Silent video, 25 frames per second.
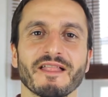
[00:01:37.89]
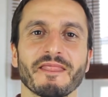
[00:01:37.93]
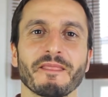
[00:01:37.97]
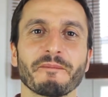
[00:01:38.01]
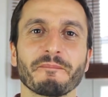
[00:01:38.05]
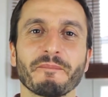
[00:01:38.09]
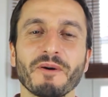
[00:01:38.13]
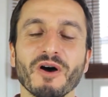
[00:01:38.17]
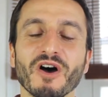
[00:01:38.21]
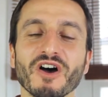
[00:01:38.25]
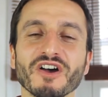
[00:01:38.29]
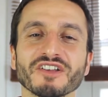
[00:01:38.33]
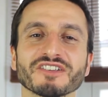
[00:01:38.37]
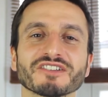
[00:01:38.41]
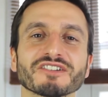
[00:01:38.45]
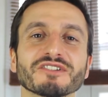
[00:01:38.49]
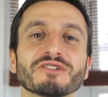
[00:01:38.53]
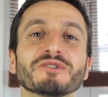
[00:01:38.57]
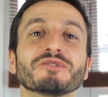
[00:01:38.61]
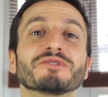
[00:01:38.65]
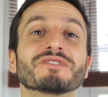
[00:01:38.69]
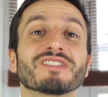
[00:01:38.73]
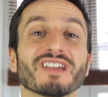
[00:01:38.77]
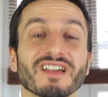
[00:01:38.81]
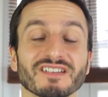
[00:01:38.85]
The person
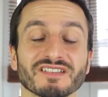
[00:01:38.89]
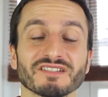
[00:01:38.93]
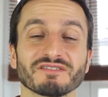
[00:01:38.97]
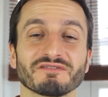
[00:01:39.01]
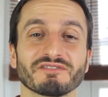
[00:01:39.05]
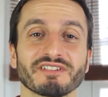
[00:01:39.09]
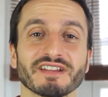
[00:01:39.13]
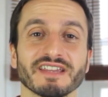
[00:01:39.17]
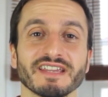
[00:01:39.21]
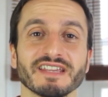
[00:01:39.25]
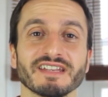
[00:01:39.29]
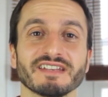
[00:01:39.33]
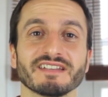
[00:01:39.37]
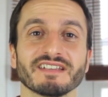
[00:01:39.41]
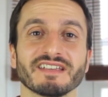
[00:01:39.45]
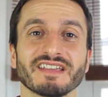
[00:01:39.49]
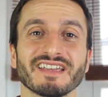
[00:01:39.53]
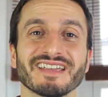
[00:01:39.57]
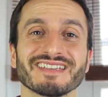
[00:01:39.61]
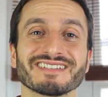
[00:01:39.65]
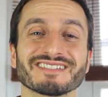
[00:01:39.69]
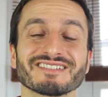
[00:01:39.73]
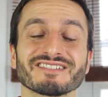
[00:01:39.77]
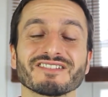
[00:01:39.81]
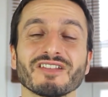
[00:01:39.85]
who doesn't read
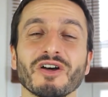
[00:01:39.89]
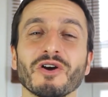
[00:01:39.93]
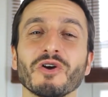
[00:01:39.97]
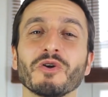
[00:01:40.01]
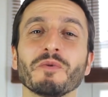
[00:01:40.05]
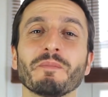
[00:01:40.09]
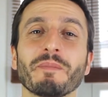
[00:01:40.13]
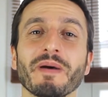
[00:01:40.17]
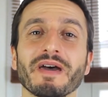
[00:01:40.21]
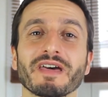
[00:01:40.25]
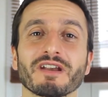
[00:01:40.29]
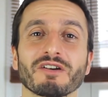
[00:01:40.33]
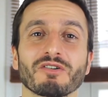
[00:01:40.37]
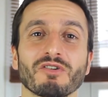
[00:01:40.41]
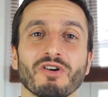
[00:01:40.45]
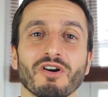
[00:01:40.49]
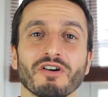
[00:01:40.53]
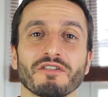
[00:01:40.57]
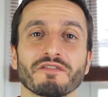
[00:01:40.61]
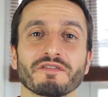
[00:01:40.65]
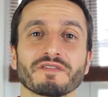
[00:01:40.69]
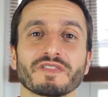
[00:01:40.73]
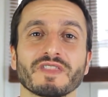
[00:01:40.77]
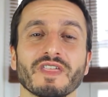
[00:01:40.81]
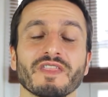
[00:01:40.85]
is no better
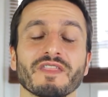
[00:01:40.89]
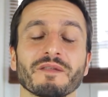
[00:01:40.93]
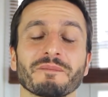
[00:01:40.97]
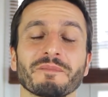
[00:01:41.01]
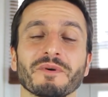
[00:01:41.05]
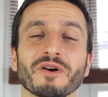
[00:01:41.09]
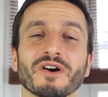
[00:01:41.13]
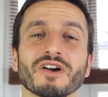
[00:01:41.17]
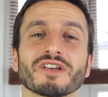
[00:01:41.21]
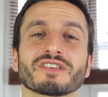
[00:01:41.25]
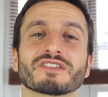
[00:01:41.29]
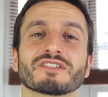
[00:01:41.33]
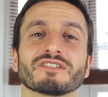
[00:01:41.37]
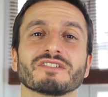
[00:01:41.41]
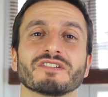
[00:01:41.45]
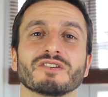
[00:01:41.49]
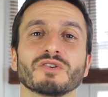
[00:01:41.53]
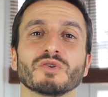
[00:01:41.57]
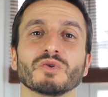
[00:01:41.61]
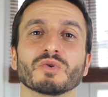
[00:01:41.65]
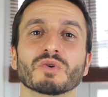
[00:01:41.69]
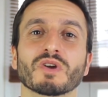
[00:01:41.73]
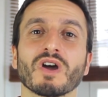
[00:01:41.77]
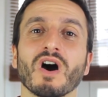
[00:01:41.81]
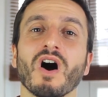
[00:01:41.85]
off than the person
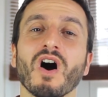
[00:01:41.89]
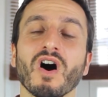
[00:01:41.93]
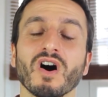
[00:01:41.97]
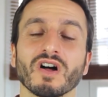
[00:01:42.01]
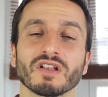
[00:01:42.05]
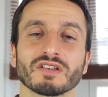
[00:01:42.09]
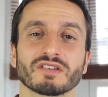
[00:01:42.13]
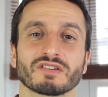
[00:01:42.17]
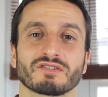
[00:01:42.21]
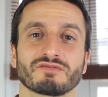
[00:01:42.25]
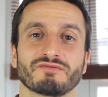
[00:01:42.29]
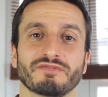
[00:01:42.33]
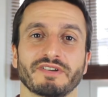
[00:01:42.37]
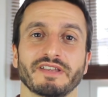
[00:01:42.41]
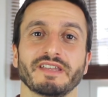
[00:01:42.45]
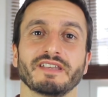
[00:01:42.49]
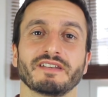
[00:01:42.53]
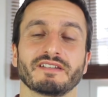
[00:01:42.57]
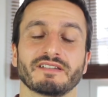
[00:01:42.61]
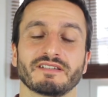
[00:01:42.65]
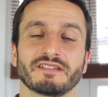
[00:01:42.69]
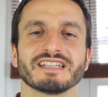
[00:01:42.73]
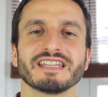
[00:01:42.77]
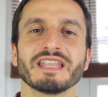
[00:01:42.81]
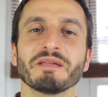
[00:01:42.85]
who can't
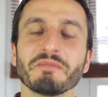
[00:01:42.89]
read.